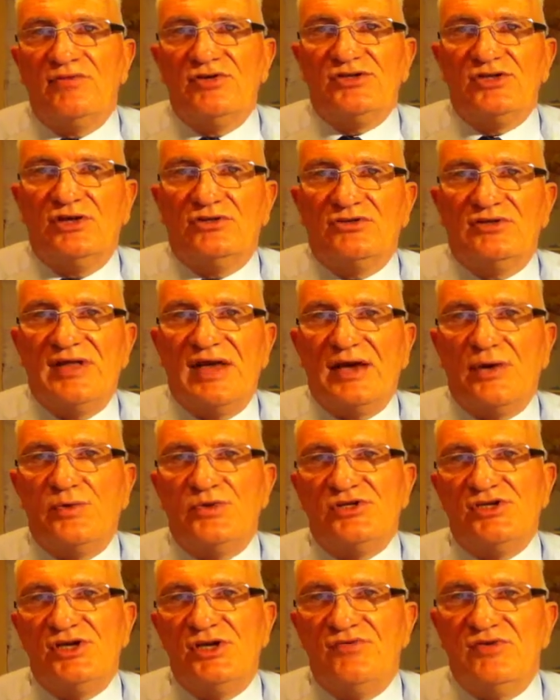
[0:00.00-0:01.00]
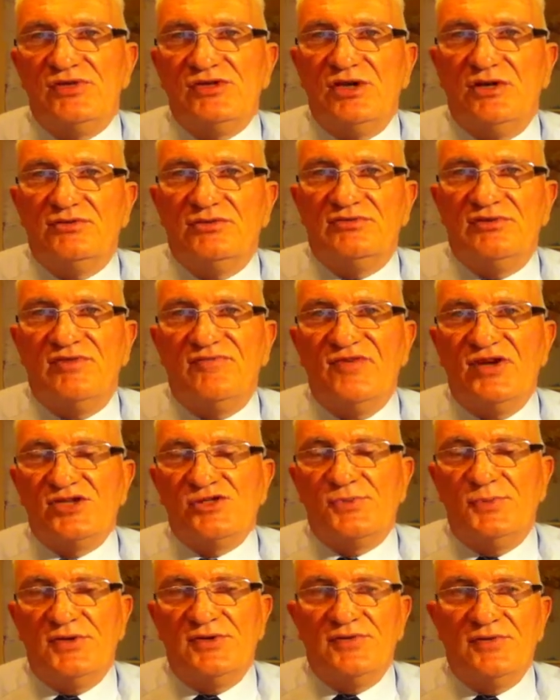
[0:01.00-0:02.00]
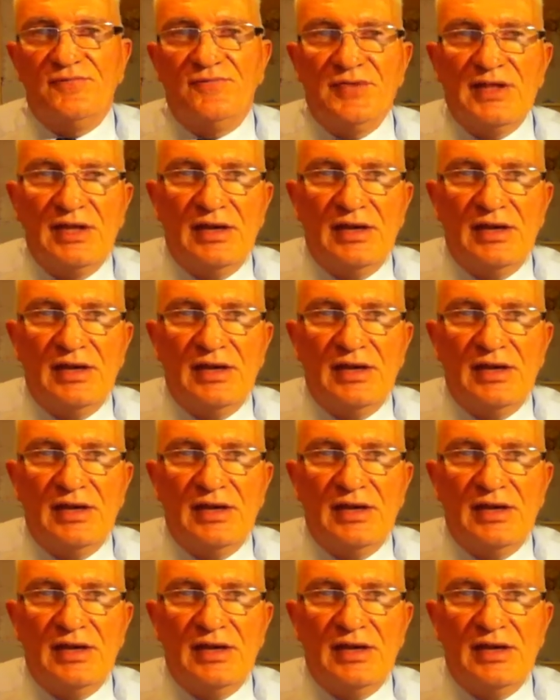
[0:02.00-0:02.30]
return on equity, return on investment,